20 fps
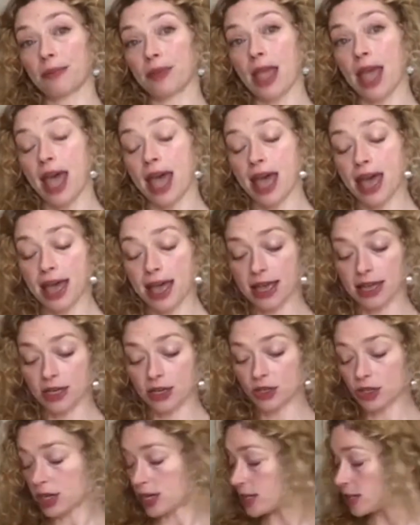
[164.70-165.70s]

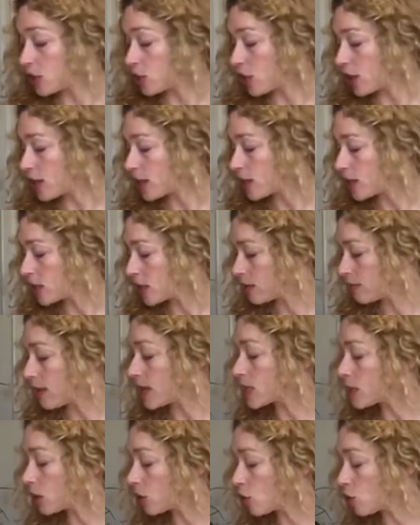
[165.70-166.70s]
And
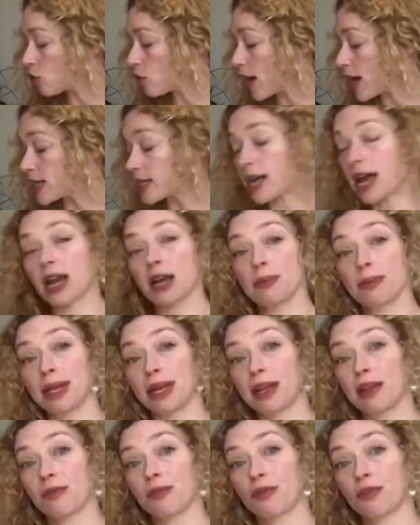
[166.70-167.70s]
it's a great
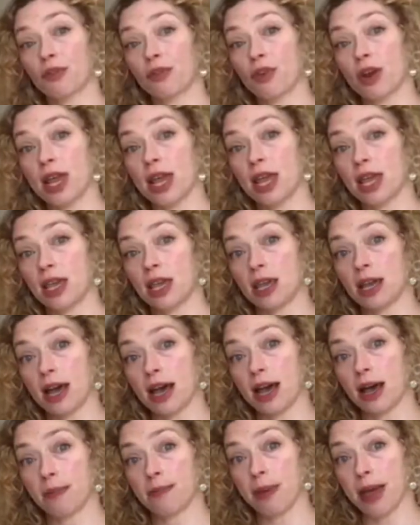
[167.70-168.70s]
aluminium-free
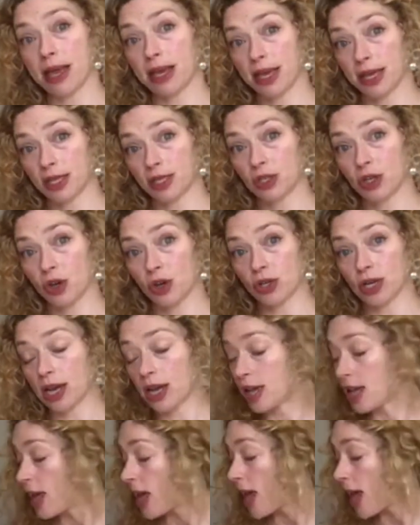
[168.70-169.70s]
baking soda,
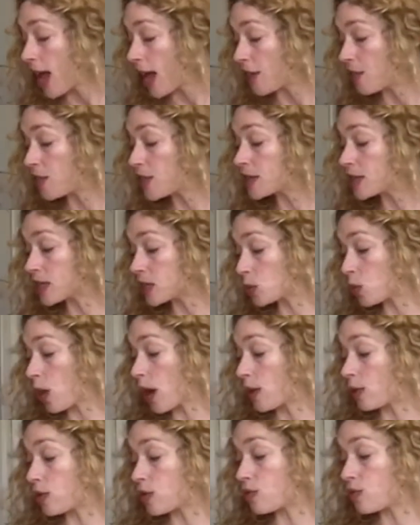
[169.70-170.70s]
and this is why
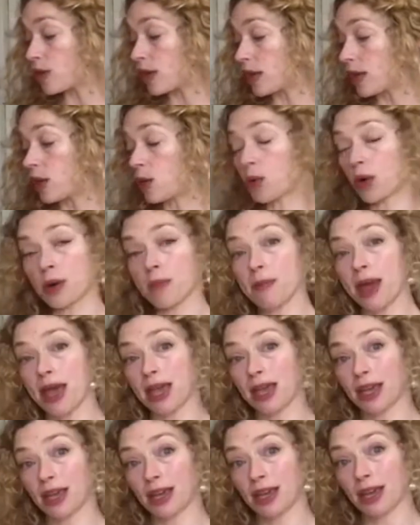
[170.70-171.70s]
we really want to
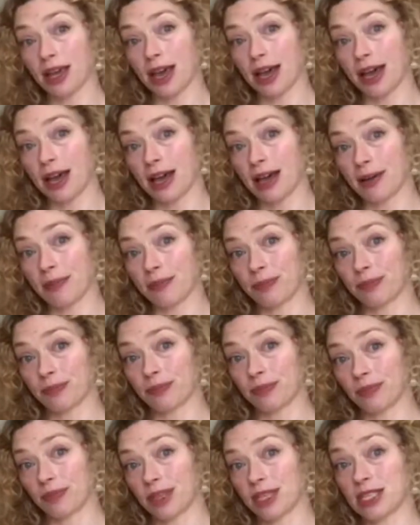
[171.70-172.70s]
make
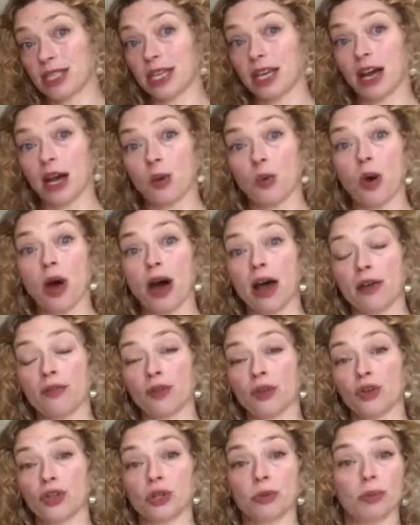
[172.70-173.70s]
the DIY
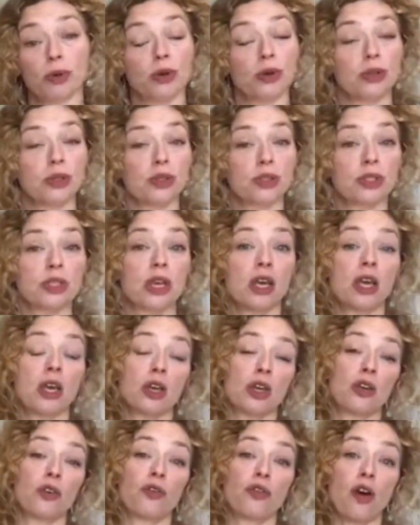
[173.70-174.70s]
version, because
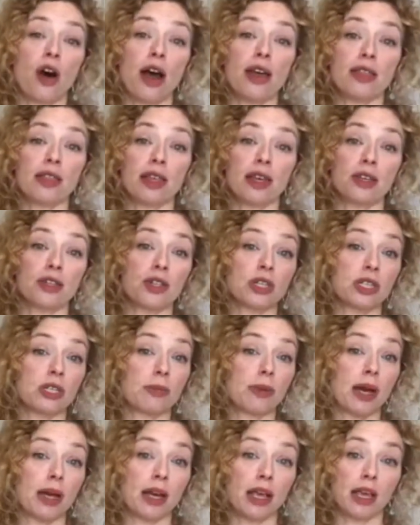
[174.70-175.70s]
you'll find that just
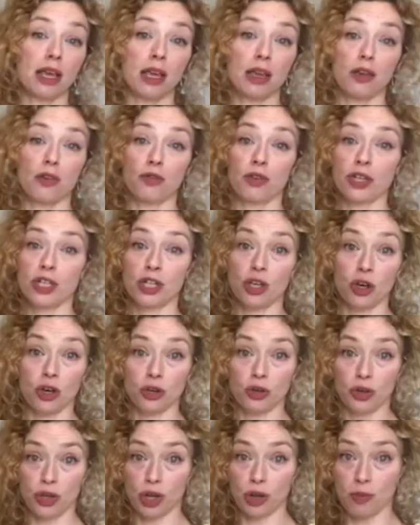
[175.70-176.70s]
about every
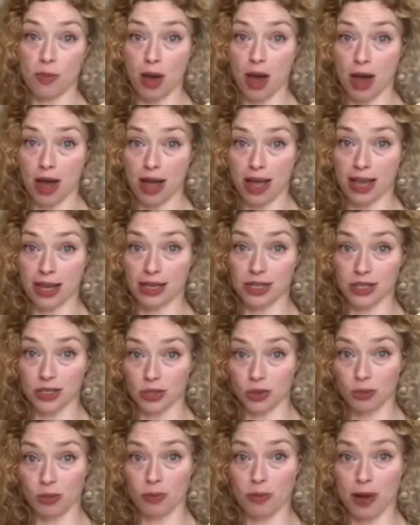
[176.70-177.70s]
deodorant you buy in a
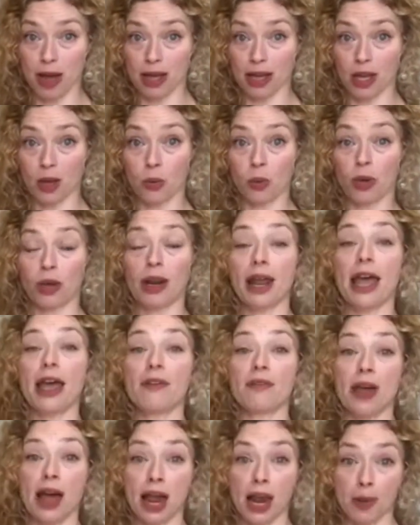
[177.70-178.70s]
supermarket will have
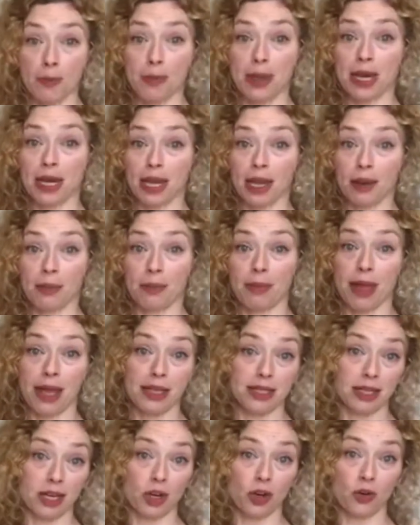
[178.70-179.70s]
aluminium as
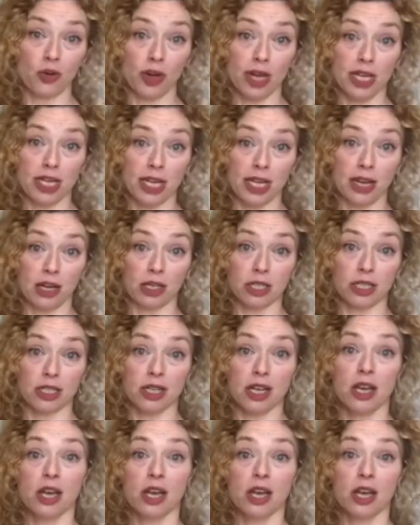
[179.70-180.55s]
an ingredient,